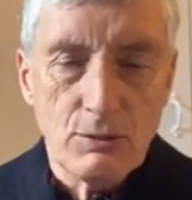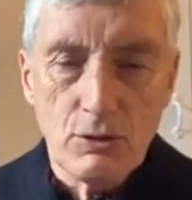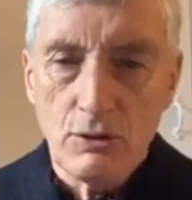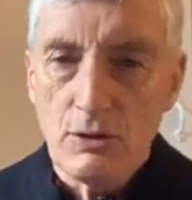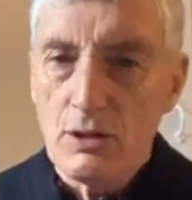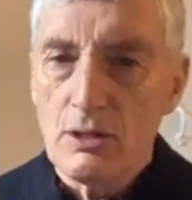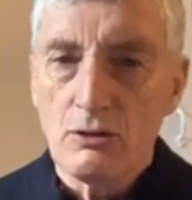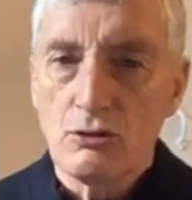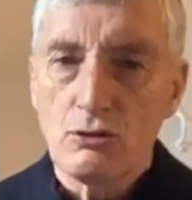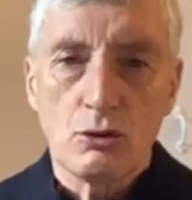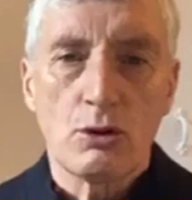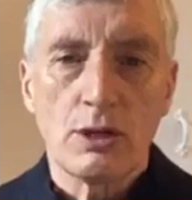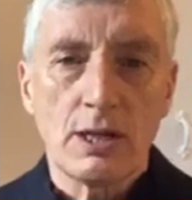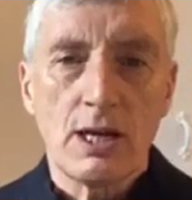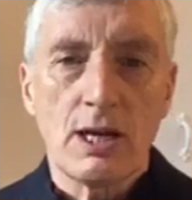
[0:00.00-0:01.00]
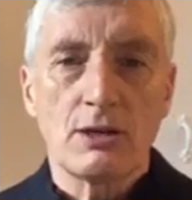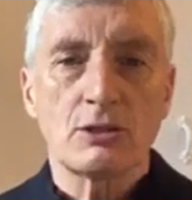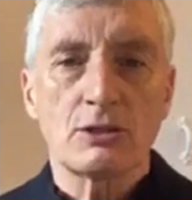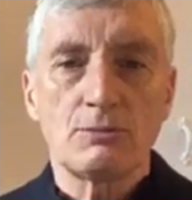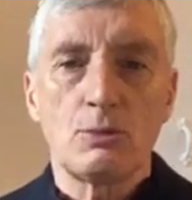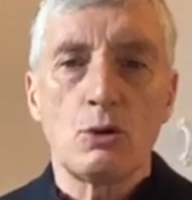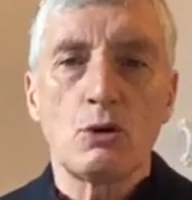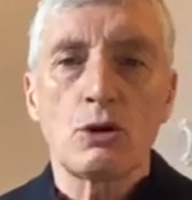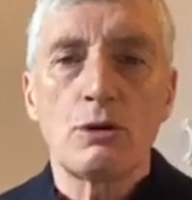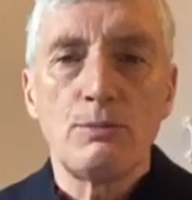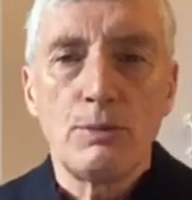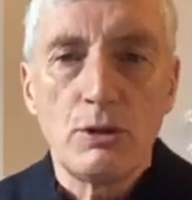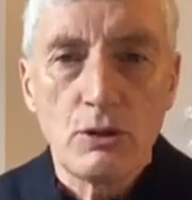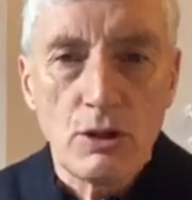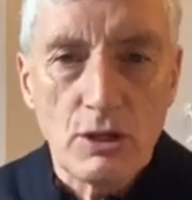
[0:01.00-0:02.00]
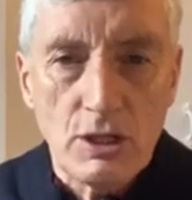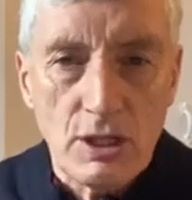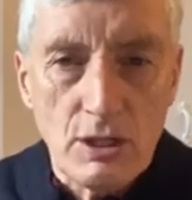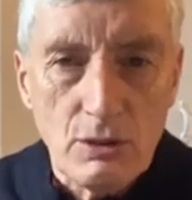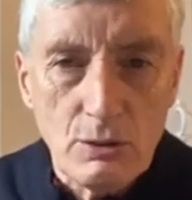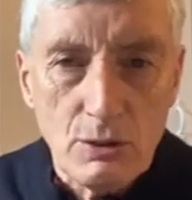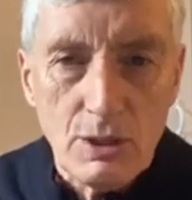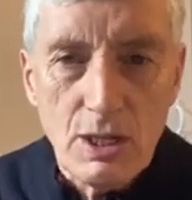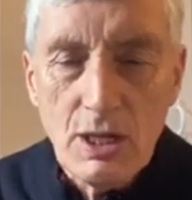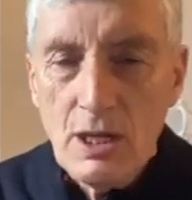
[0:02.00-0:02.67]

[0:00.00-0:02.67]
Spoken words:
to joining our small community, who